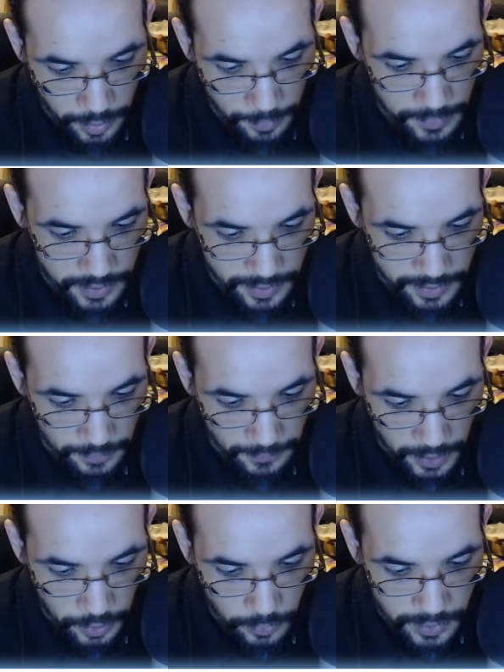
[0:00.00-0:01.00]
I'm going to see if
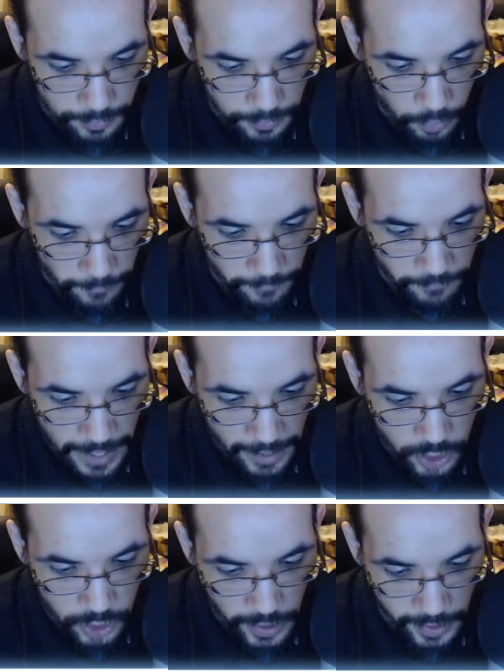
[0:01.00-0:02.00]
I can do some little
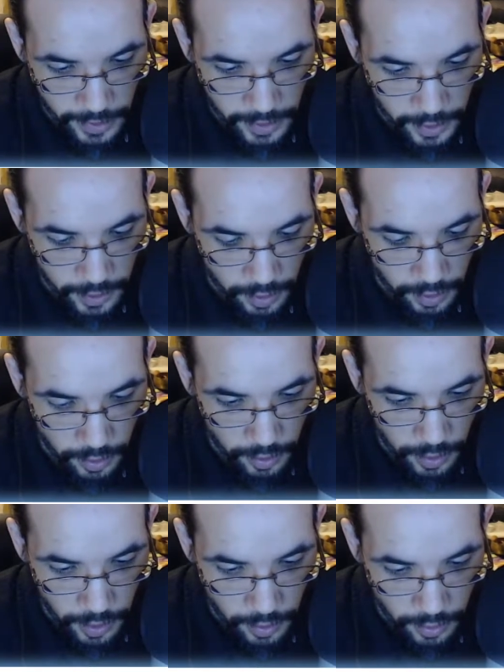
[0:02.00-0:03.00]
fact checking
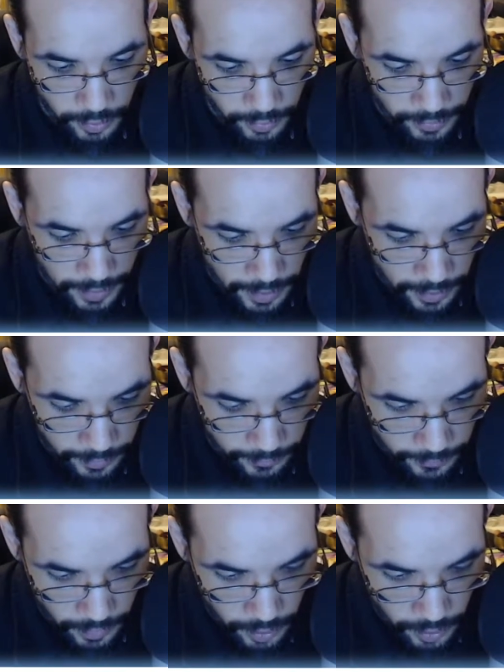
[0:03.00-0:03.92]
here live.